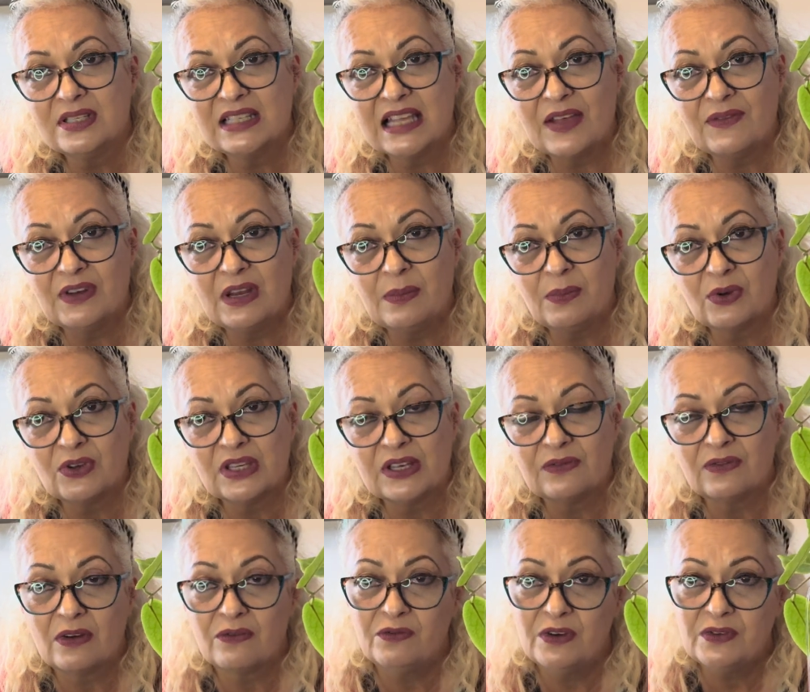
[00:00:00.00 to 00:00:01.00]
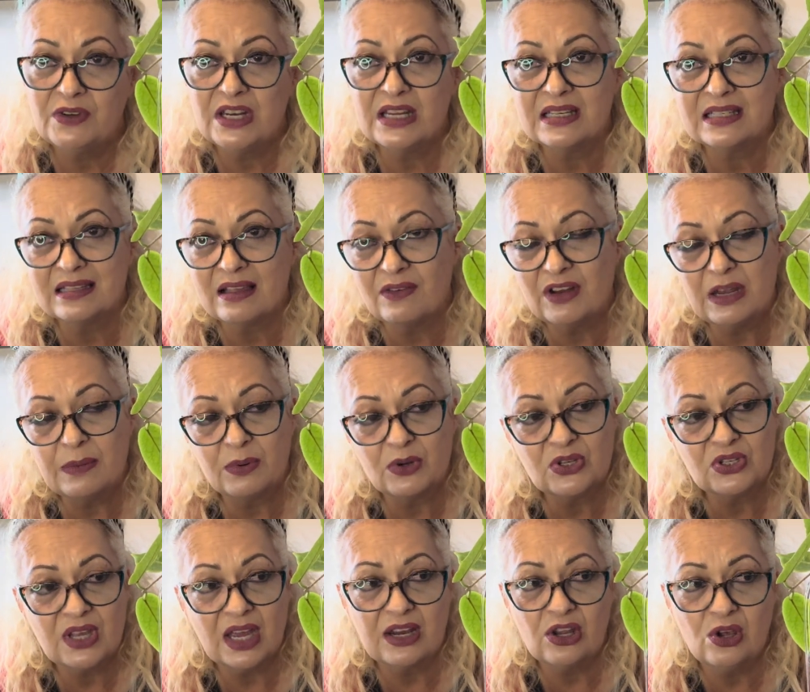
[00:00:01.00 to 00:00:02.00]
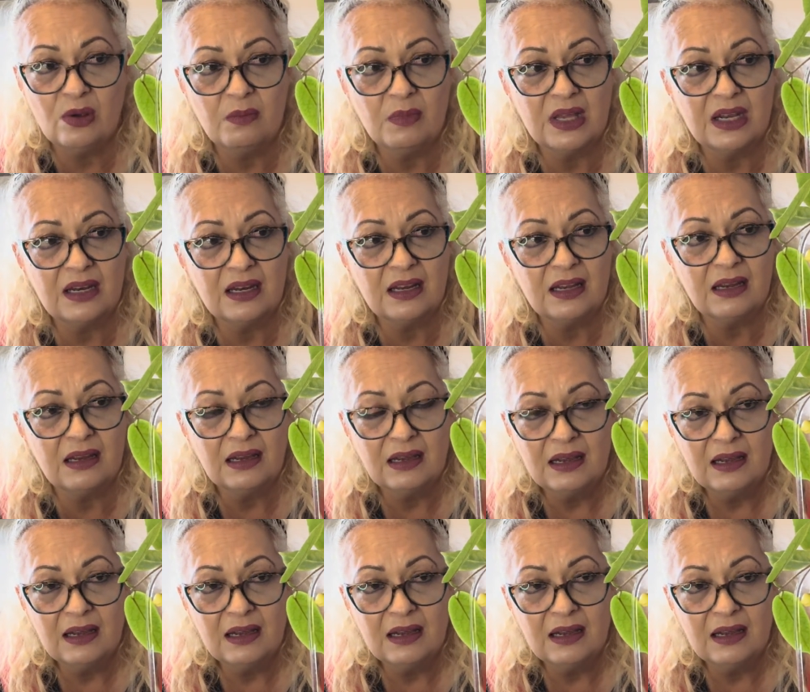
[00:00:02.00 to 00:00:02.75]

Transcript: 70%, from 50 to 70% humidity.